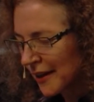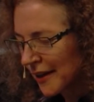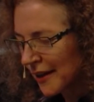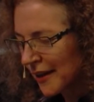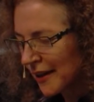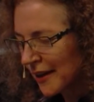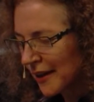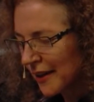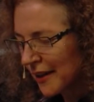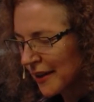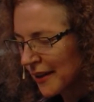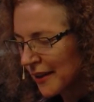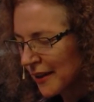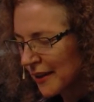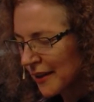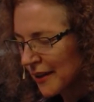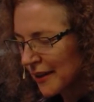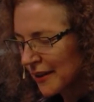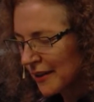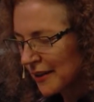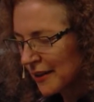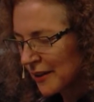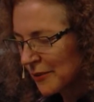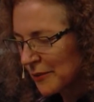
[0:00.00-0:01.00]

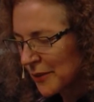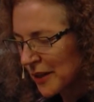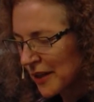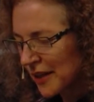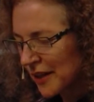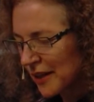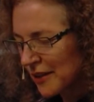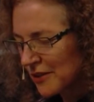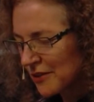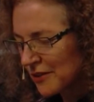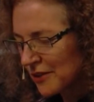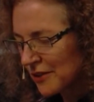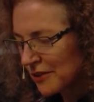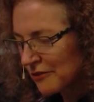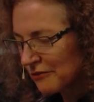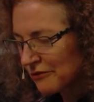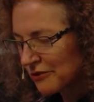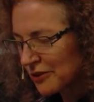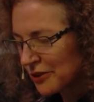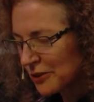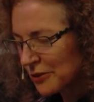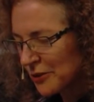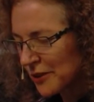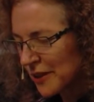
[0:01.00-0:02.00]
and I'm engaging the
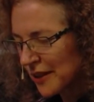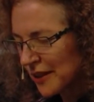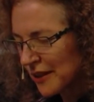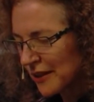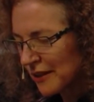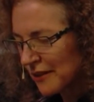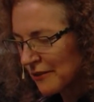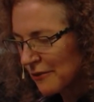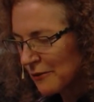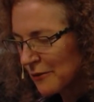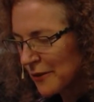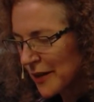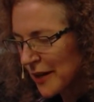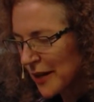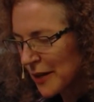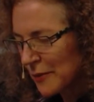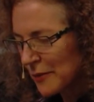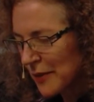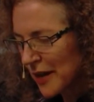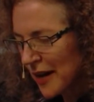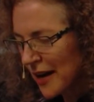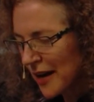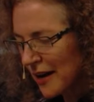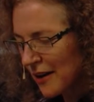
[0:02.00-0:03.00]
fluid in the way
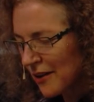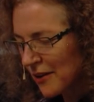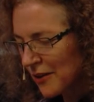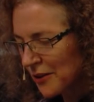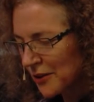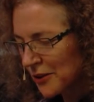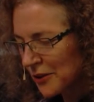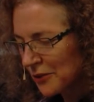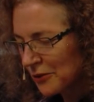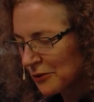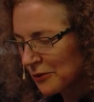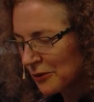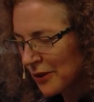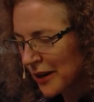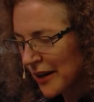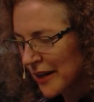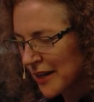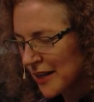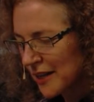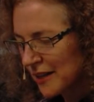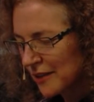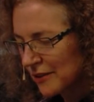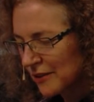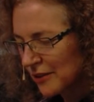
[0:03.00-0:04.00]
back on the
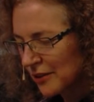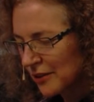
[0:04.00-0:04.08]
right.